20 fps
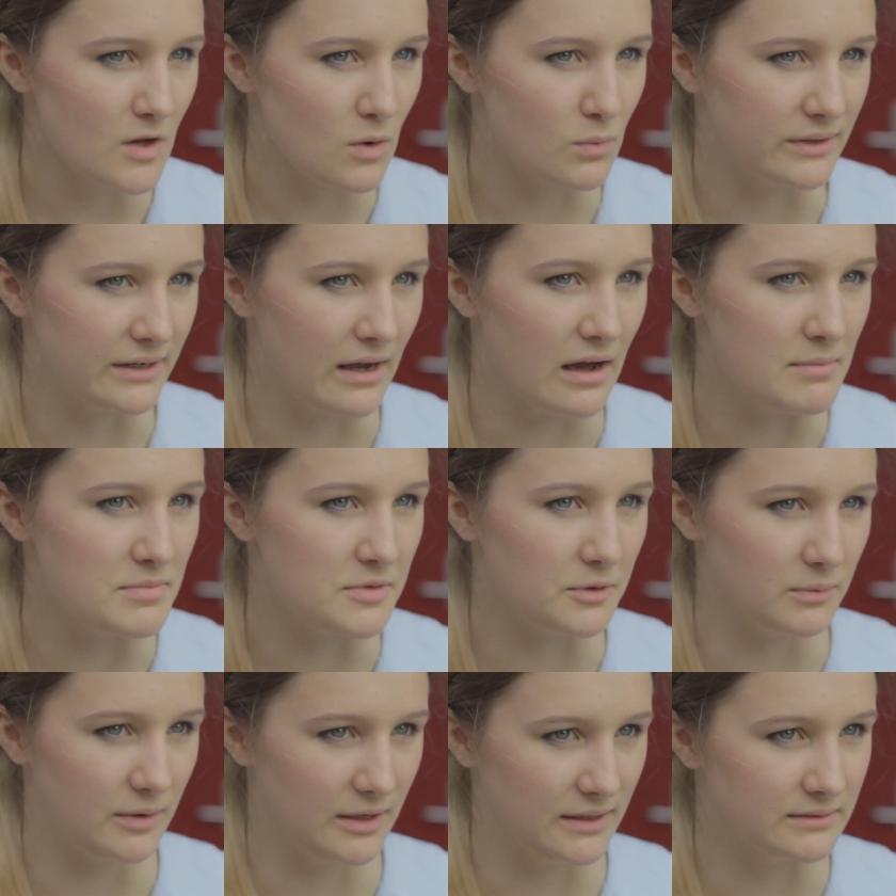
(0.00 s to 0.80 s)
When I'm
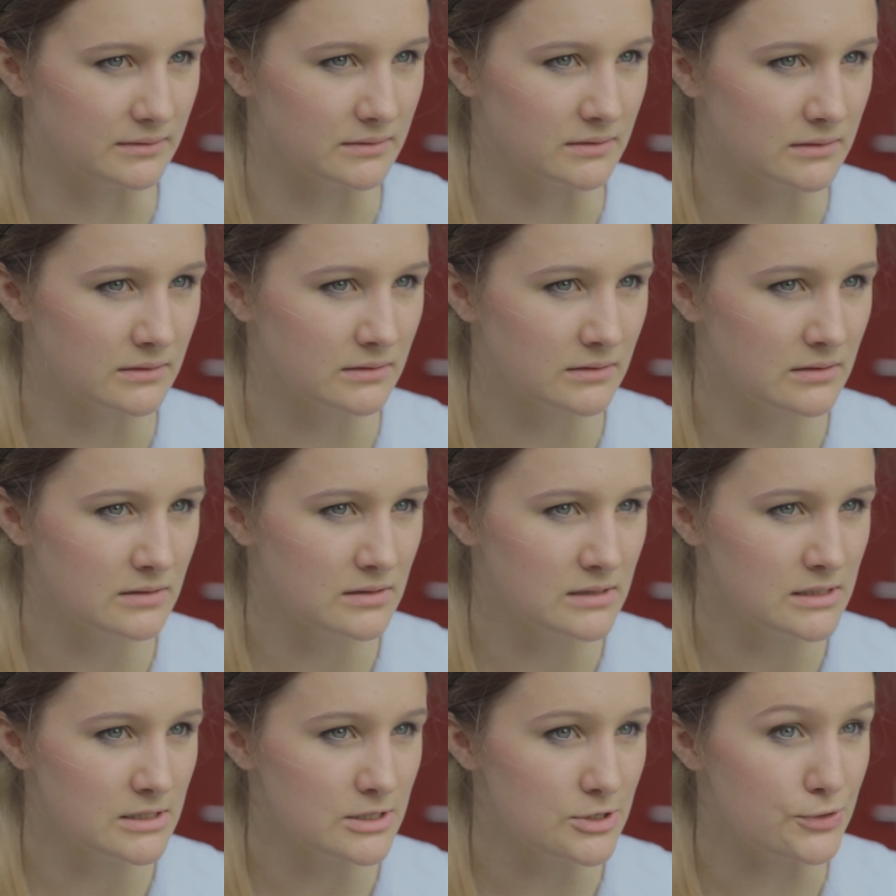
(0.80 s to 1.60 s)
the one
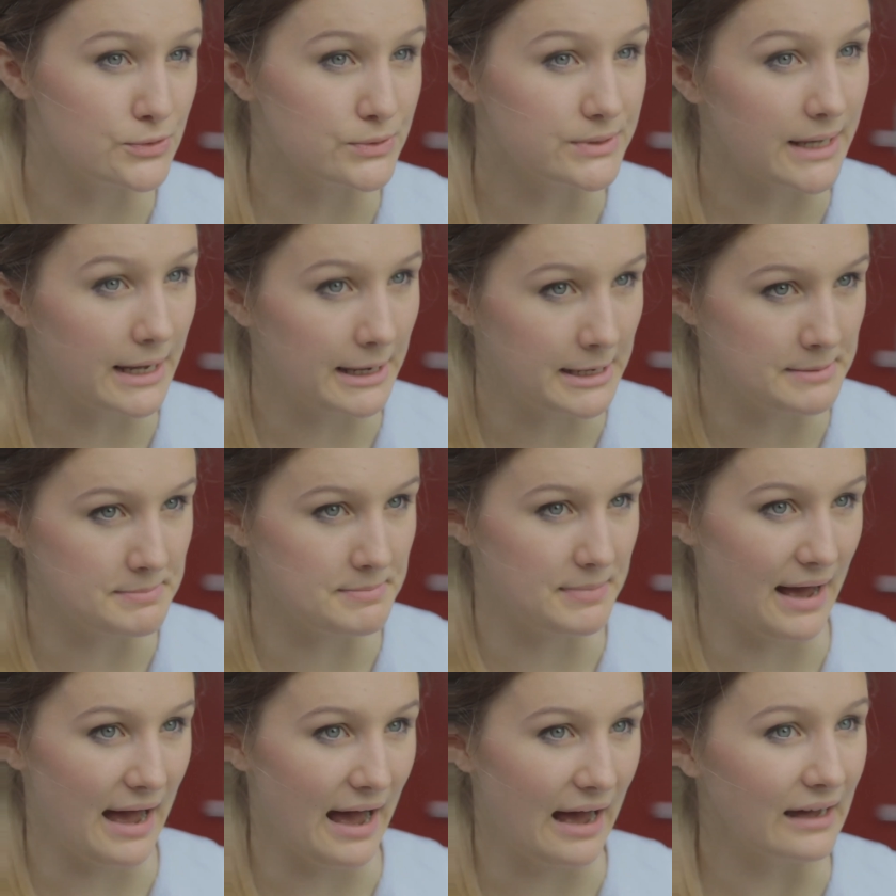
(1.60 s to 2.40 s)
who came
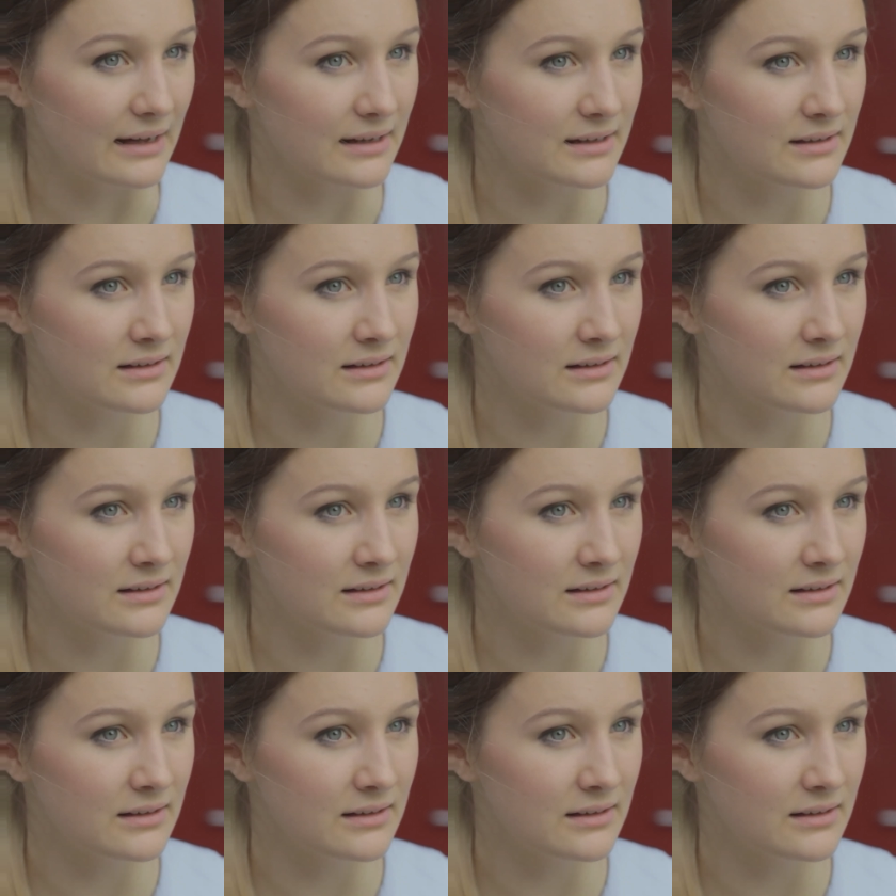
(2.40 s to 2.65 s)
back.